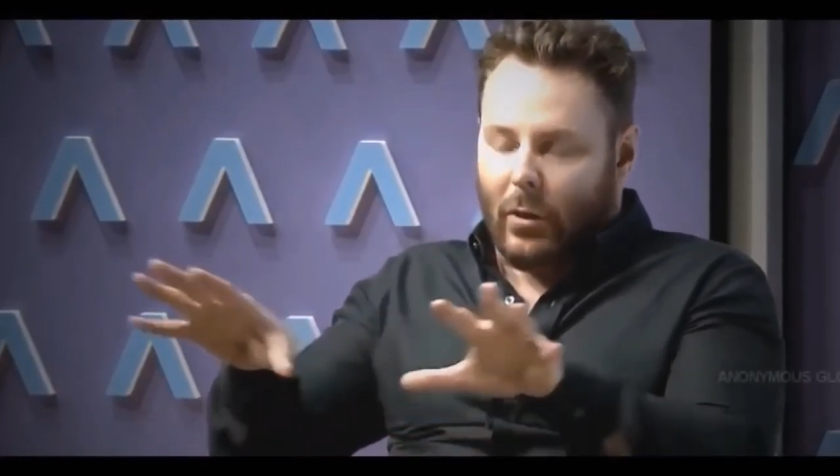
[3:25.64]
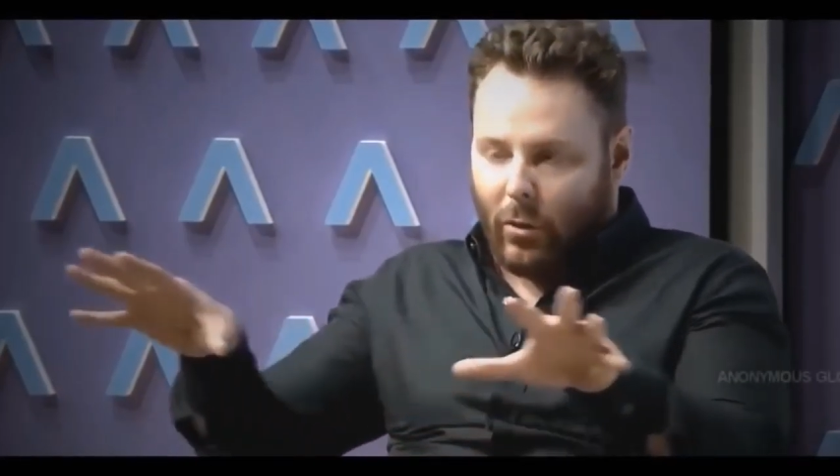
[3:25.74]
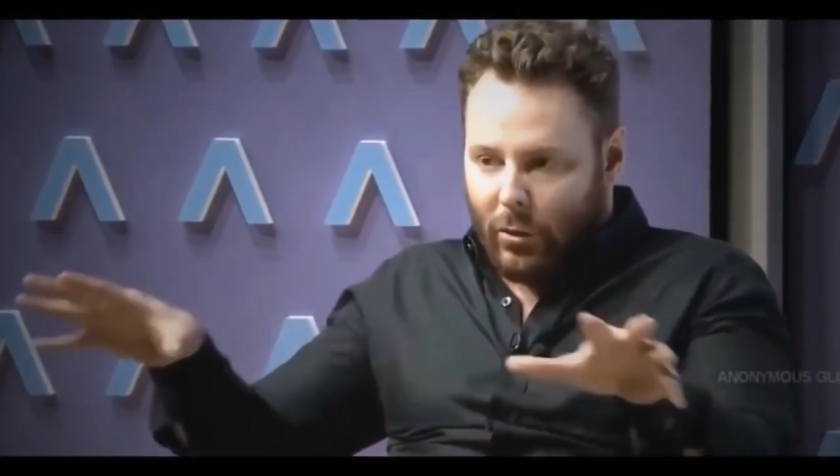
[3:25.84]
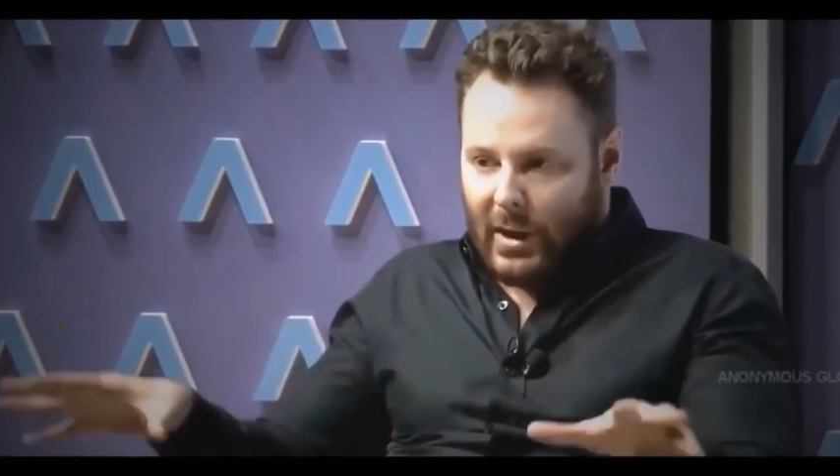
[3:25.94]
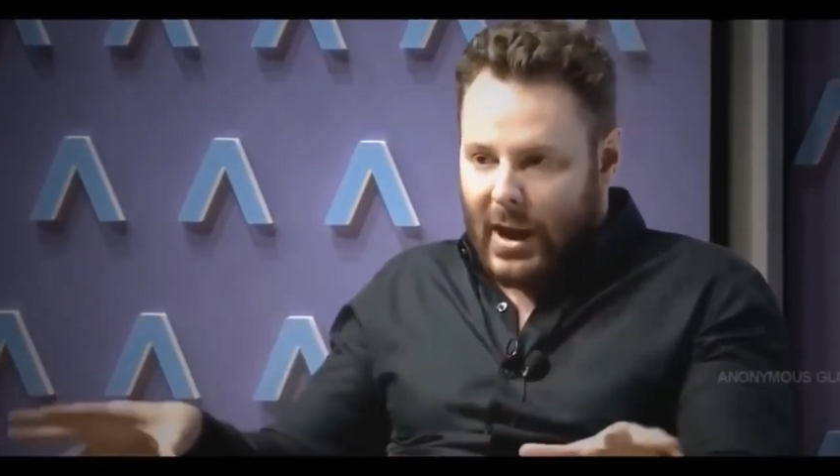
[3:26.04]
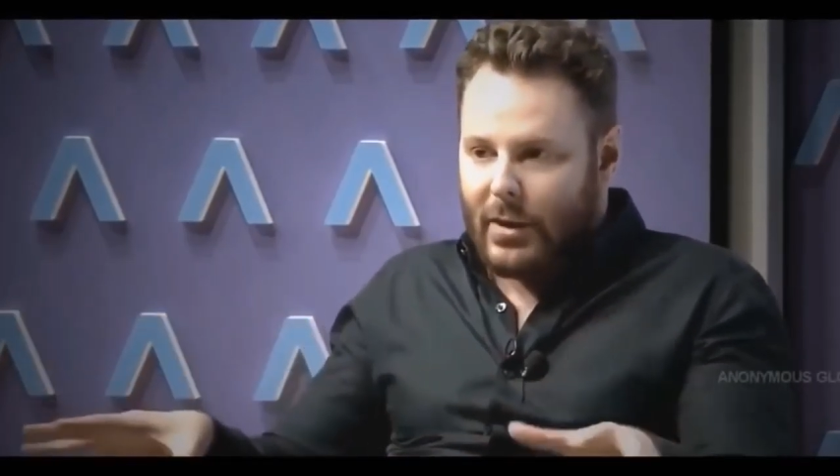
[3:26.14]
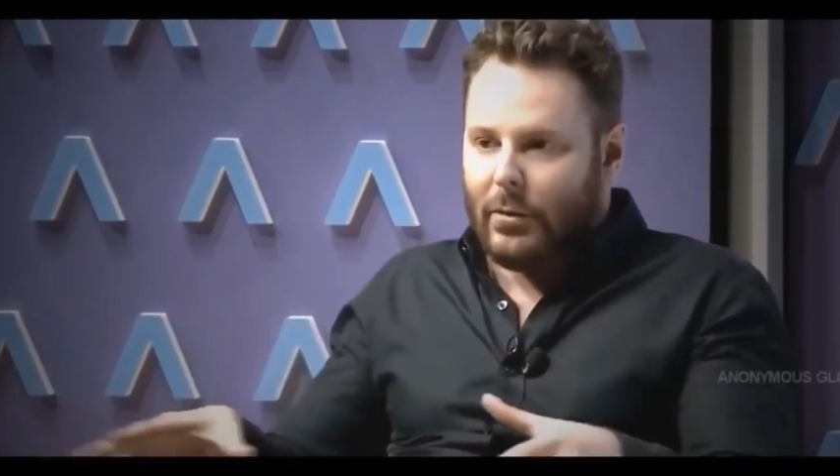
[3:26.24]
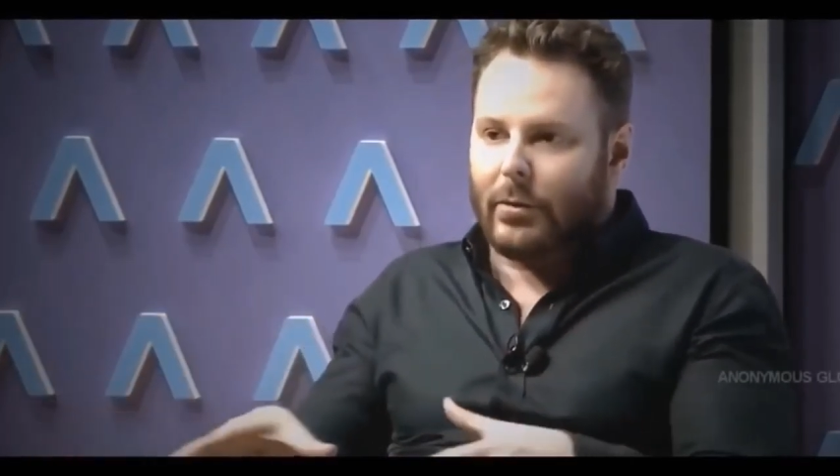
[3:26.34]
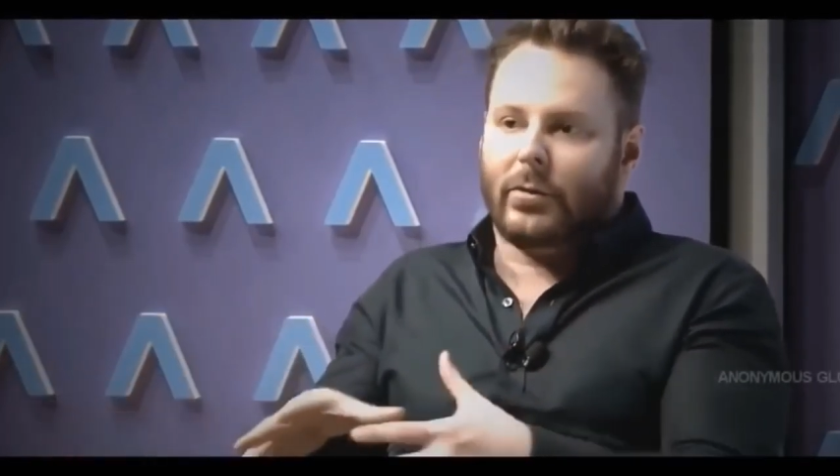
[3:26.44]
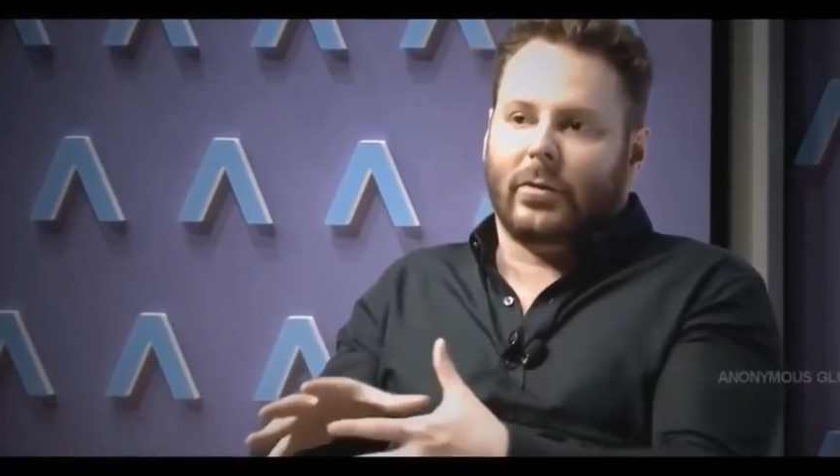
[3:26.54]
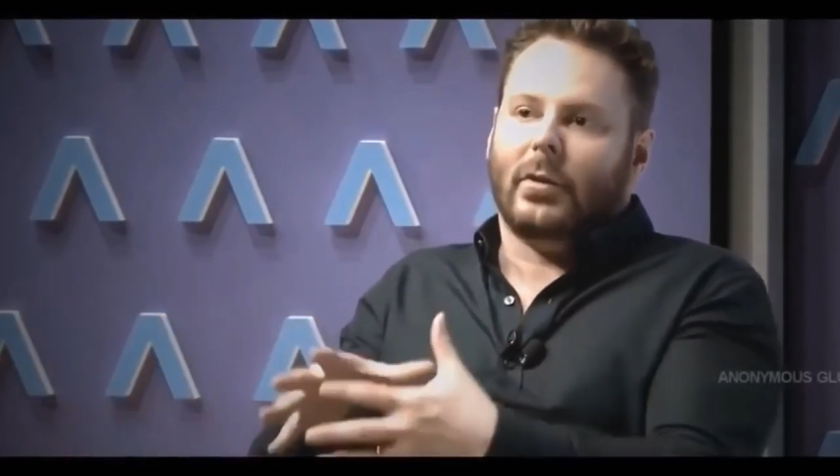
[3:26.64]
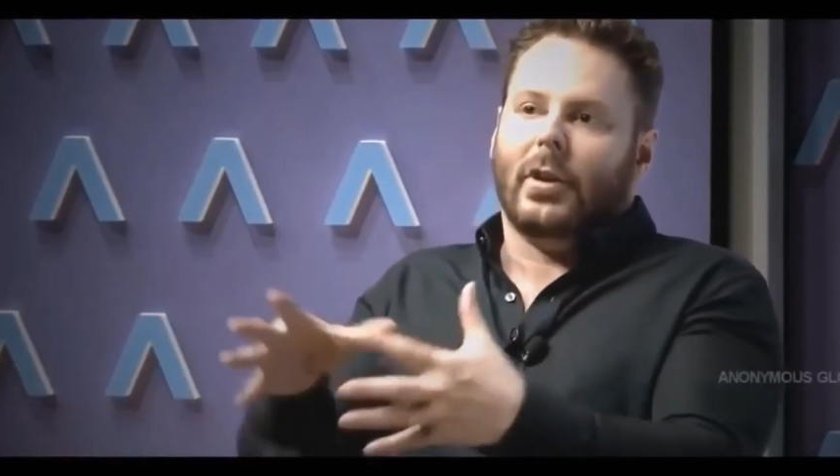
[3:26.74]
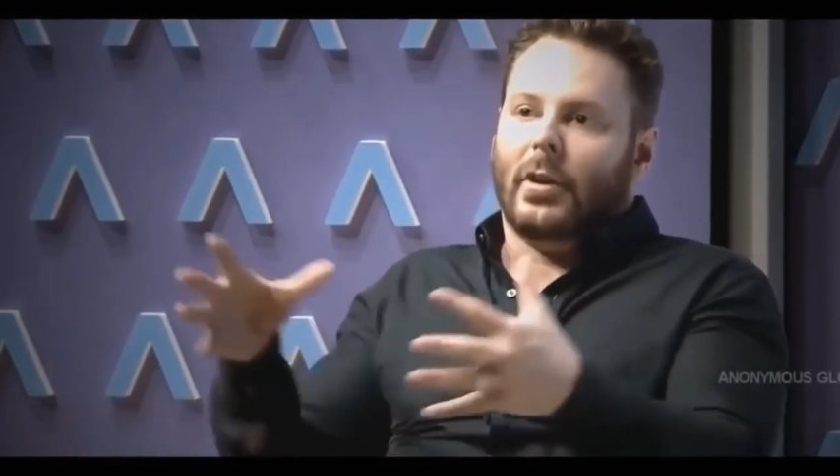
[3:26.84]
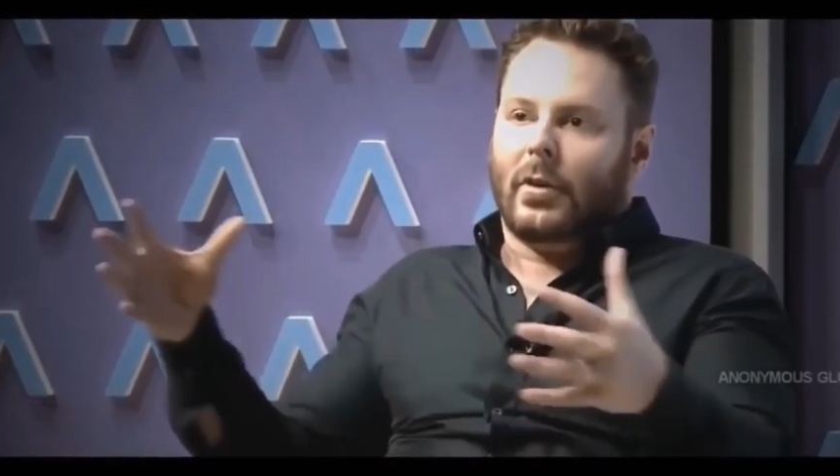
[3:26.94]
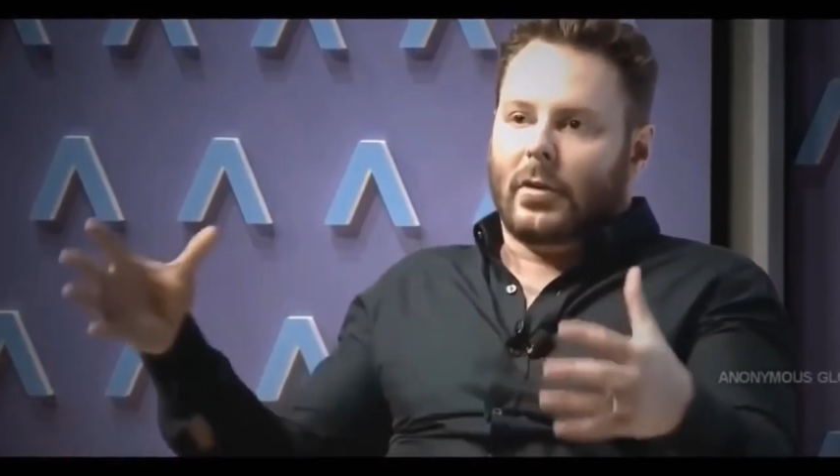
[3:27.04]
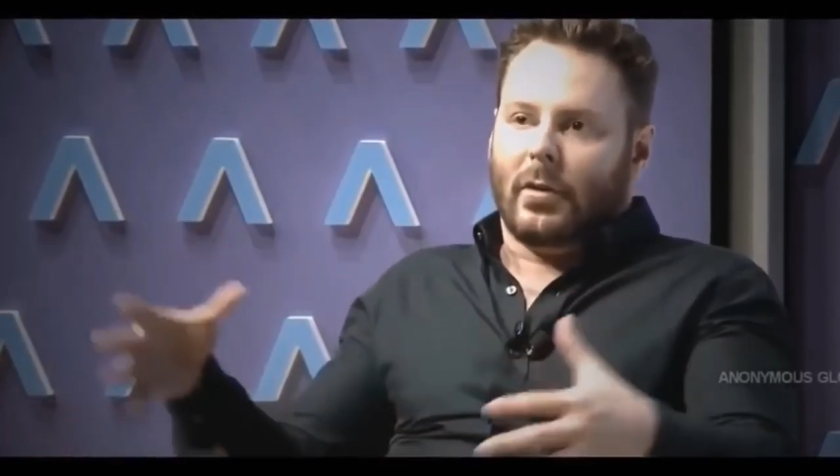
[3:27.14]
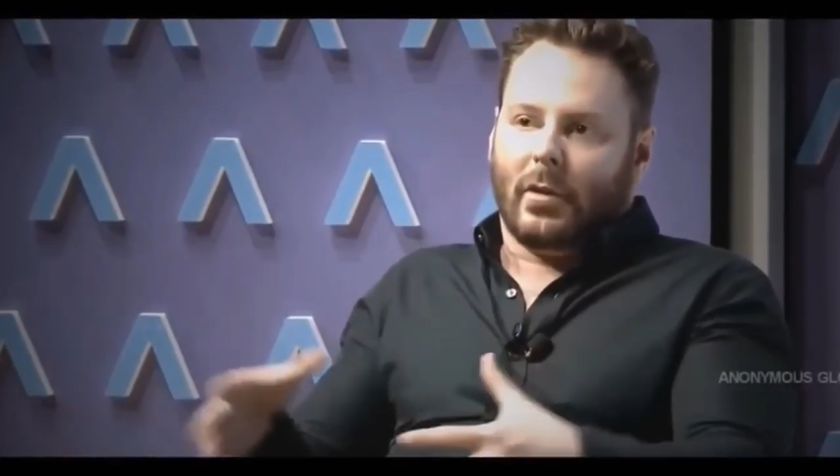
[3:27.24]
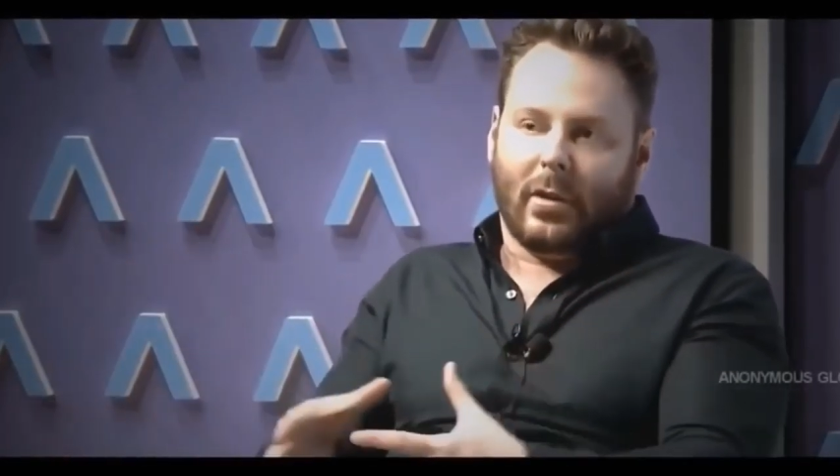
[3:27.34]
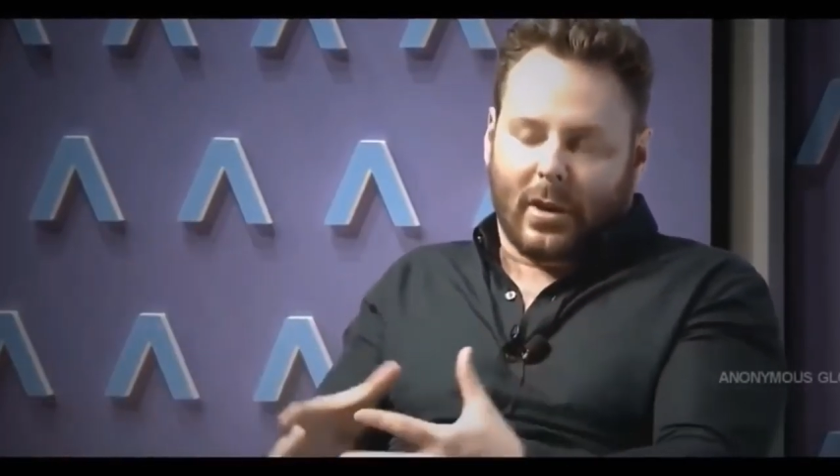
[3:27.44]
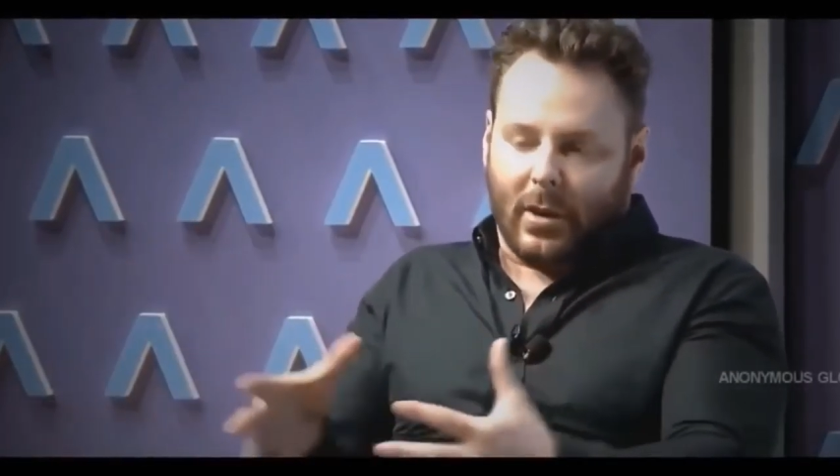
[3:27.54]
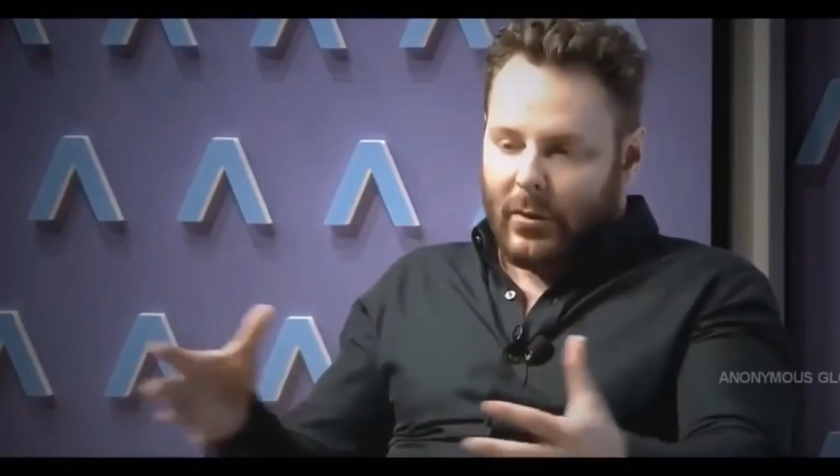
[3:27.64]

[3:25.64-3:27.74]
creators, you know,